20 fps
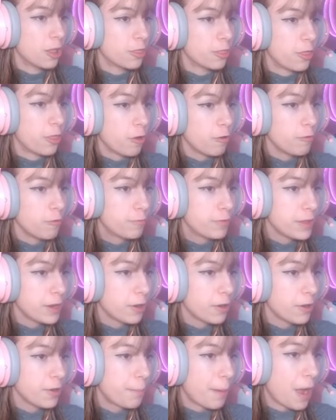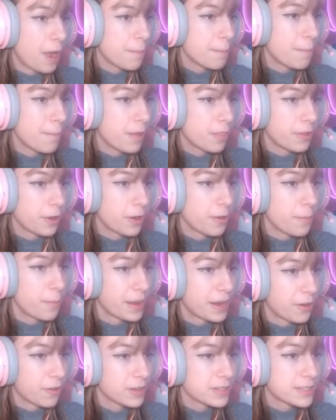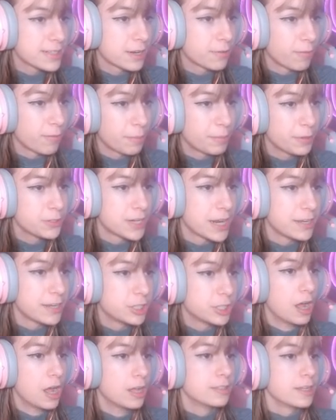though feared by their appearance and reputation.